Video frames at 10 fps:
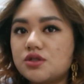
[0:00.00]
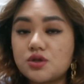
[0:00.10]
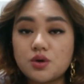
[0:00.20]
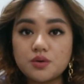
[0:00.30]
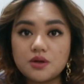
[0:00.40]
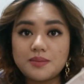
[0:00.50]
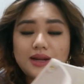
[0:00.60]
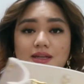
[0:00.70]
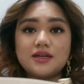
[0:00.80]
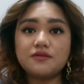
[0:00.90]
just throw them,
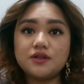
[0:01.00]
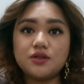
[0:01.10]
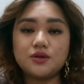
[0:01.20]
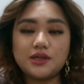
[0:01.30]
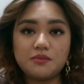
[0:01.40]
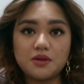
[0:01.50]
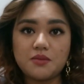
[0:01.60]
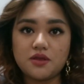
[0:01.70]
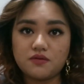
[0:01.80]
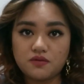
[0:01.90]
and I definitely don't keep
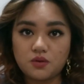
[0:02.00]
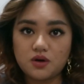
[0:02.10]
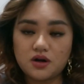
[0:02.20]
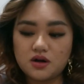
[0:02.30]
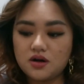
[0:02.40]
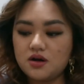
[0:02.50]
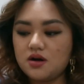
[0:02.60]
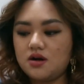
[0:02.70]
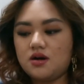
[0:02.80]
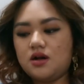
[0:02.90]
them on the floor.
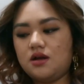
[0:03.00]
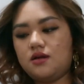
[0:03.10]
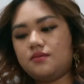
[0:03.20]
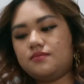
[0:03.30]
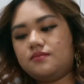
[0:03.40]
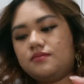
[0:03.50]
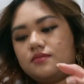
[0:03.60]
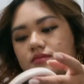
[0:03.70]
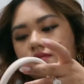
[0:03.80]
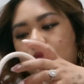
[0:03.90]
And
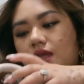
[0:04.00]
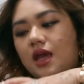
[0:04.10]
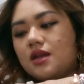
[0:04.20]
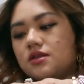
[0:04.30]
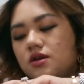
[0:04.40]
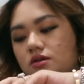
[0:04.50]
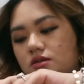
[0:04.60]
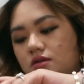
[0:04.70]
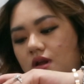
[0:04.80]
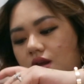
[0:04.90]
it's
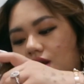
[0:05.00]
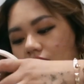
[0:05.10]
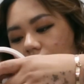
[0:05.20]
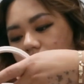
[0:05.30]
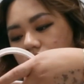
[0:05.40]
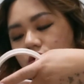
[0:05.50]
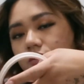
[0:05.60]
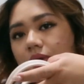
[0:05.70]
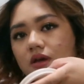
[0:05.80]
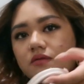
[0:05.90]
also not
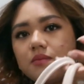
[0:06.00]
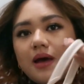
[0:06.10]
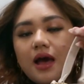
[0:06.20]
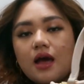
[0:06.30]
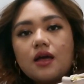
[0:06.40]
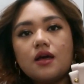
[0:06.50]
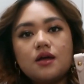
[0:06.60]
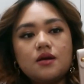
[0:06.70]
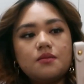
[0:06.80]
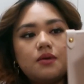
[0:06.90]
too big of a bag,
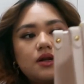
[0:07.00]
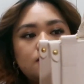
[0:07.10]
but